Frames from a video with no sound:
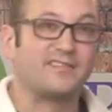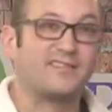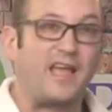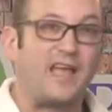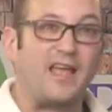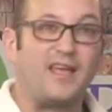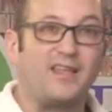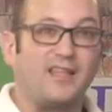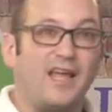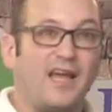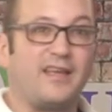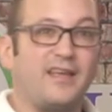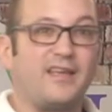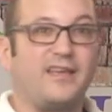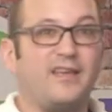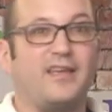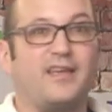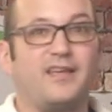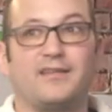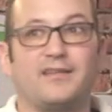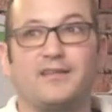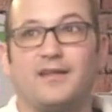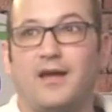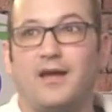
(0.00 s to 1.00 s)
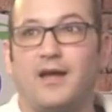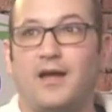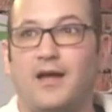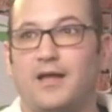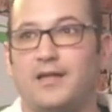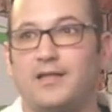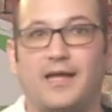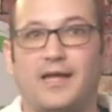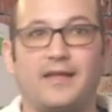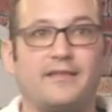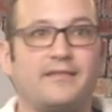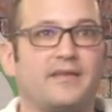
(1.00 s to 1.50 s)
it like, uh,
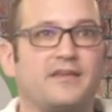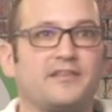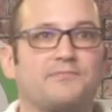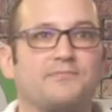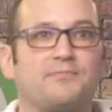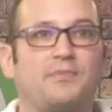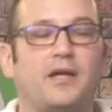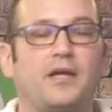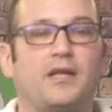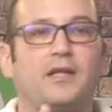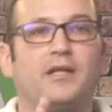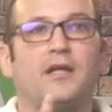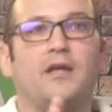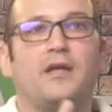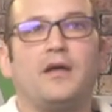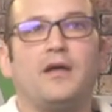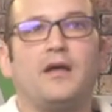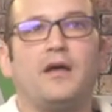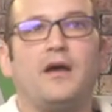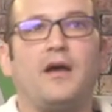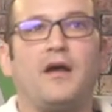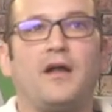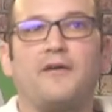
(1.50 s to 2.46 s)
like this, but our